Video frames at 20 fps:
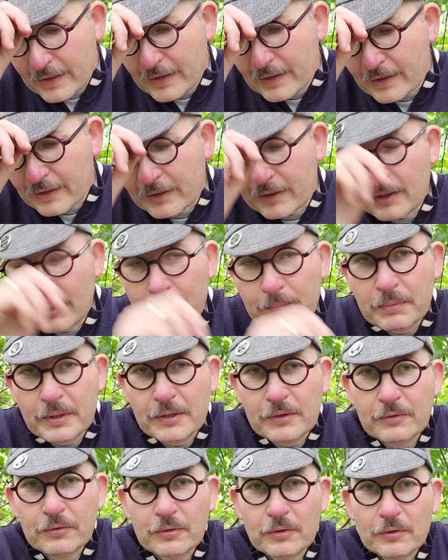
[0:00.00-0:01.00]
it had been
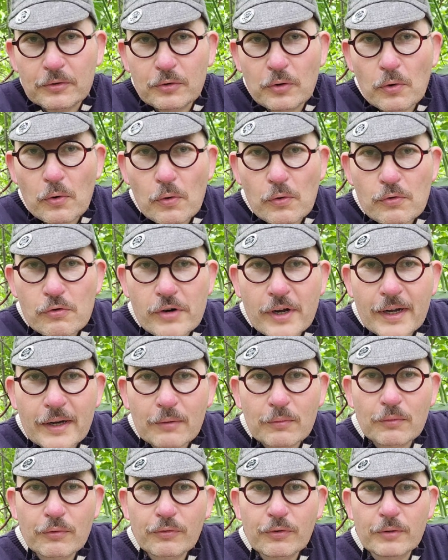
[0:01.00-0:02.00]
sort of toured
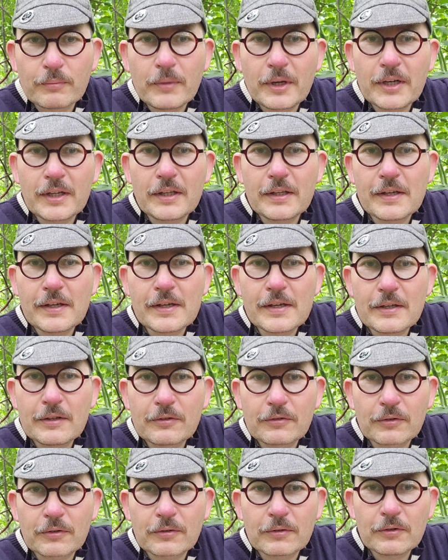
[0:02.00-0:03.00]
around for many
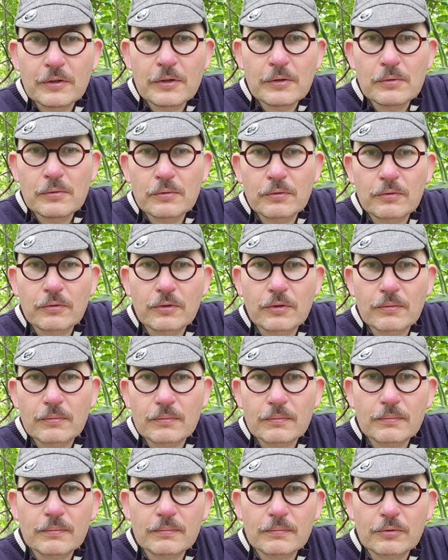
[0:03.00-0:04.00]
years and used
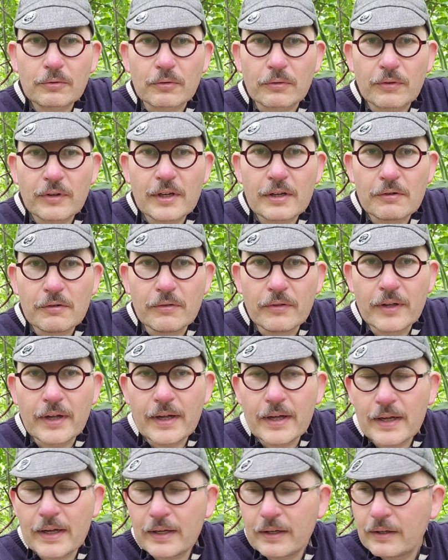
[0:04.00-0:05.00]
sort of here and
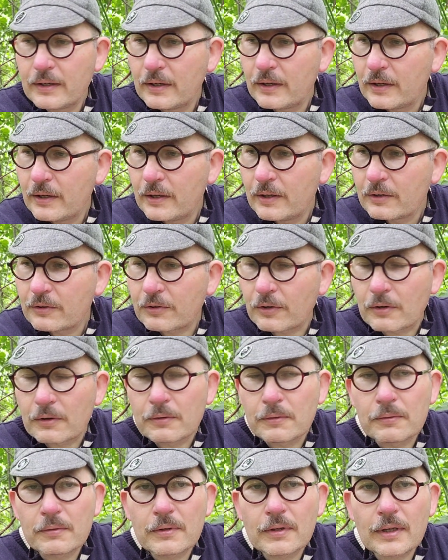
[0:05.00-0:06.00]
there,
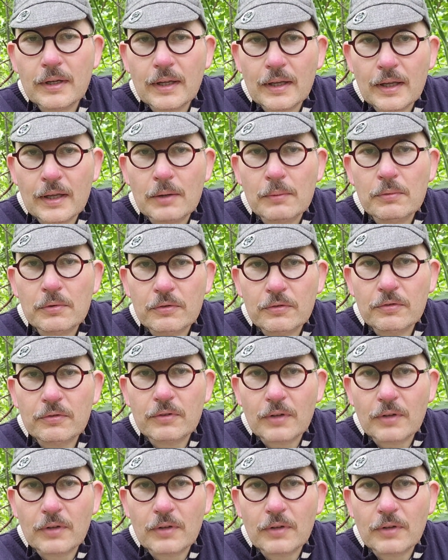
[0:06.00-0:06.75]
so it was